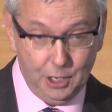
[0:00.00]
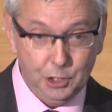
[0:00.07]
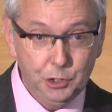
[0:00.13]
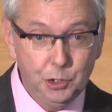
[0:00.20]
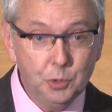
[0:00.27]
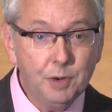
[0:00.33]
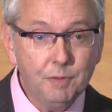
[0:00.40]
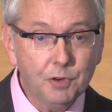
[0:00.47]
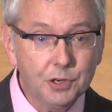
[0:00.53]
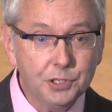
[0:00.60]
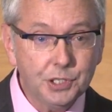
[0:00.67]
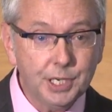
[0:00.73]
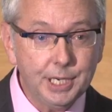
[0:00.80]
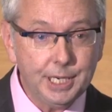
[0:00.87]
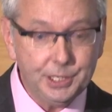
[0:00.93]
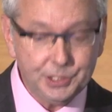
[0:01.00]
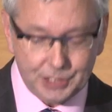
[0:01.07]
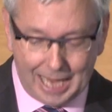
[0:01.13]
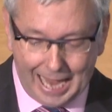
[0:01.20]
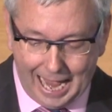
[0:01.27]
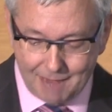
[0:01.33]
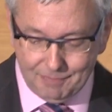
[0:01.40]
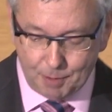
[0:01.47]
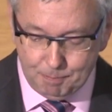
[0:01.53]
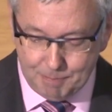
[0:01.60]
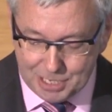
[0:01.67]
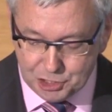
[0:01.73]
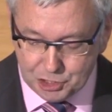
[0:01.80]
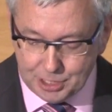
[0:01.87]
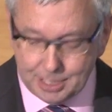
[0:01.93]
Universities have a
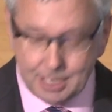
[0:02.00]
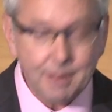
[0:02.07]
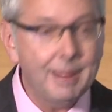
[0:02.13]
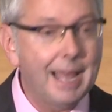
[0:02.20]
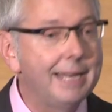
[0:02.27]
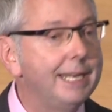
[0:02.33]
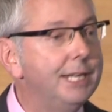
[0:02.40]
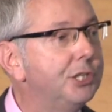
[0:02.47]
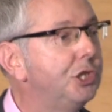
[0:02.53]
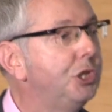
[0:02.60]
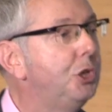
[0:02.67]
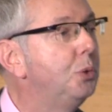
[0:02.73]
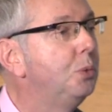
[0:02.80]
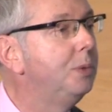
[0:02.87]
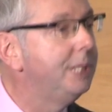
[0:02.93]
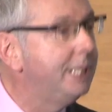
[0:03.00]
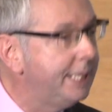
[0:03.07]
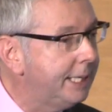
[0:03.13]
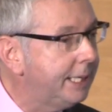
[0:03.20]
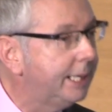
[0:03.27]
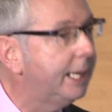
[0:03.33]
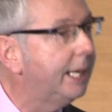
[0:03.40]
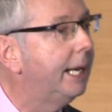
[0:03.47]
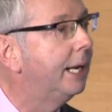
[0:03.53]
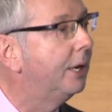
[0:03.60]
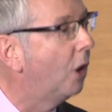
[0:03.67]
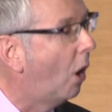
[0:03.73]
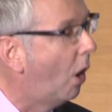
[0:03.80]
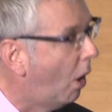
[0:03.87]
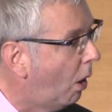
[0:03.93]
mission that is unique
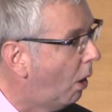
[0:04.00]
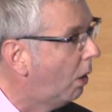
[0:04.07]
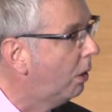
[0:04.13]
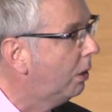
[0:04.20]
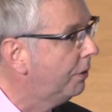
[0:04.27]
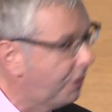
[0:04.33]
in all